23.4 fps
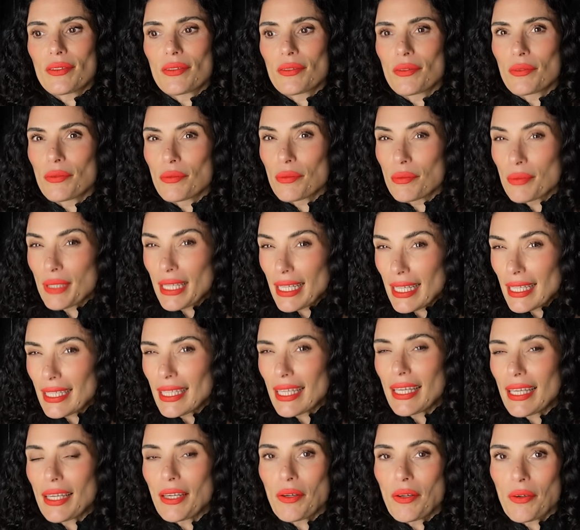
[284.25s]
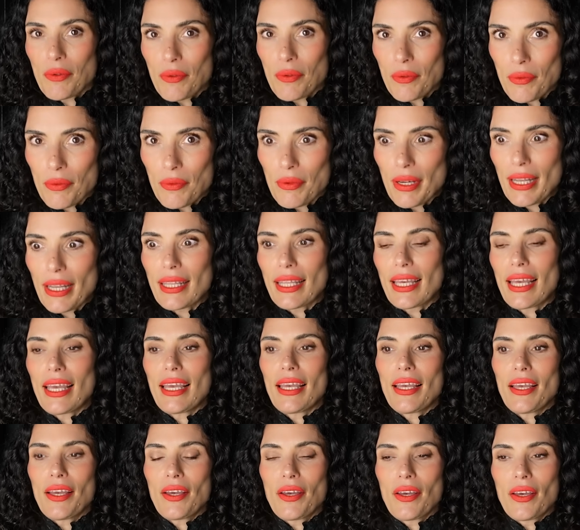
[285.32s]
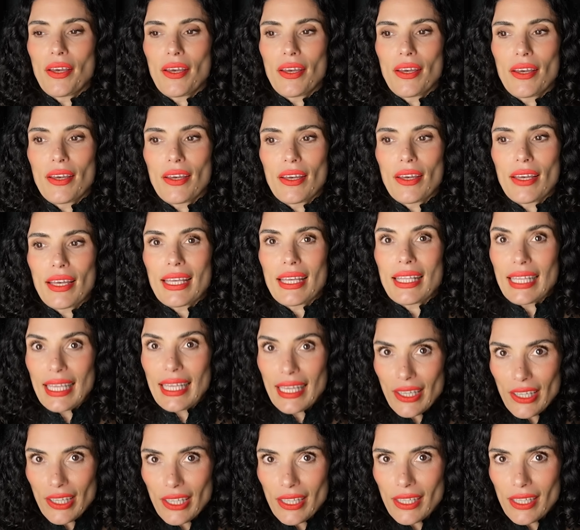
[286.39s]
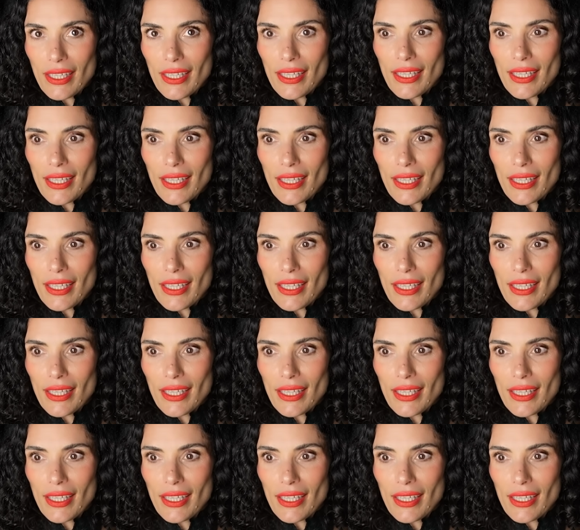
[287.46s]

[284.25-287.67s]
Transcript: really, really clear,